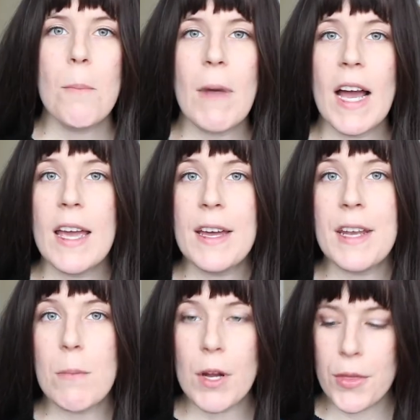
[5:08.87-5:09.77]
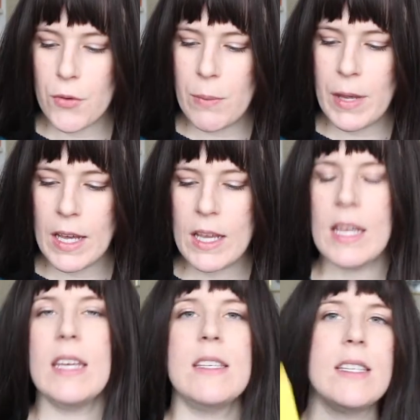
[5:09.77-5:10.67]
My number three
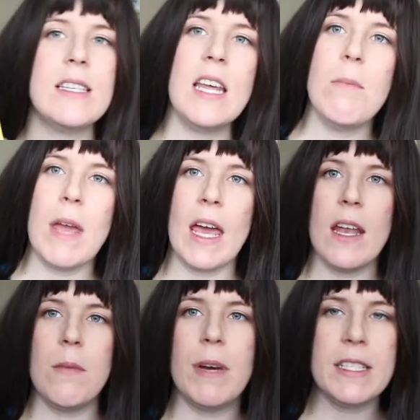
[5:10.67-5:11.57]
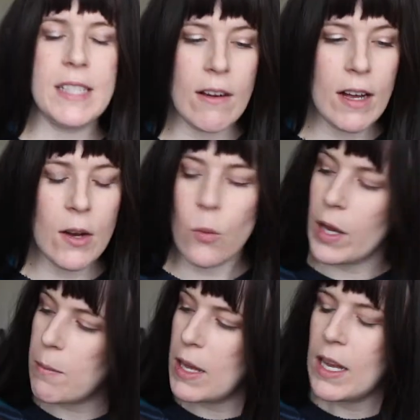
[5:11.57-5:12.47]
pick is Tin Man by Sarah
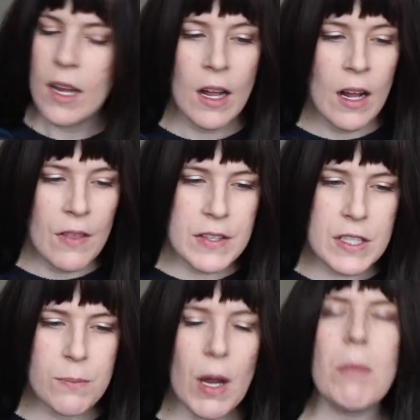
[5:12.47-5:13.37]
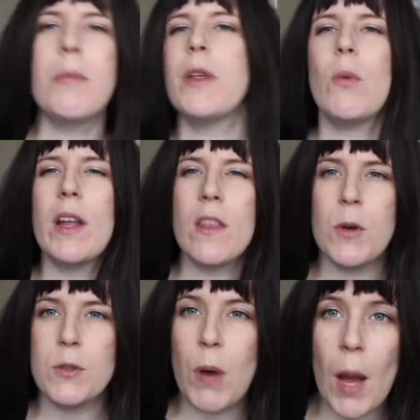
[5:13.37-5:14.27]
Winman. This is probably one of the
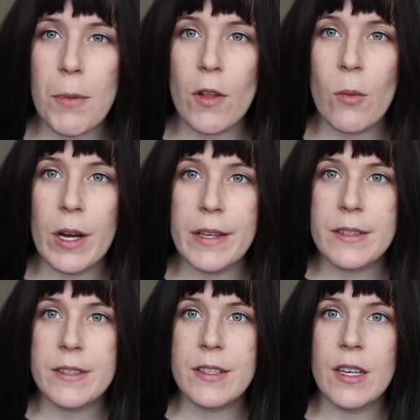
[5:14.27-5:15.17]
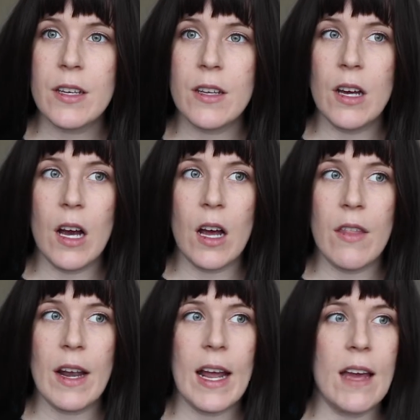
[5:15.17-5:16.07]
most popular ones
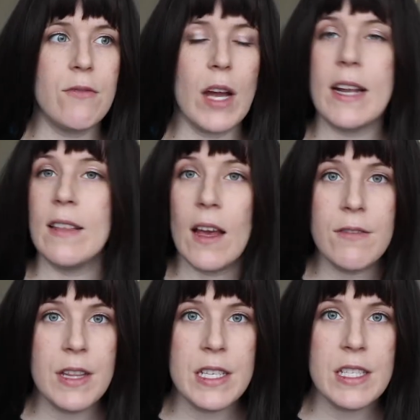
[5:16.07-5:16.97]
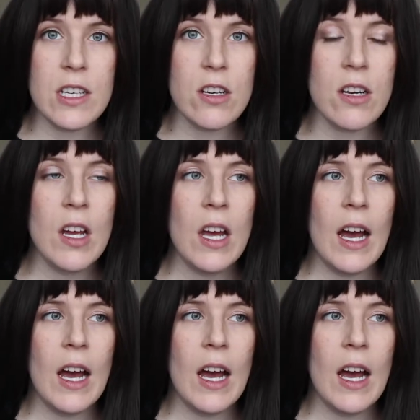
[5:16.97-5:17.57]
that I have read and loved this year.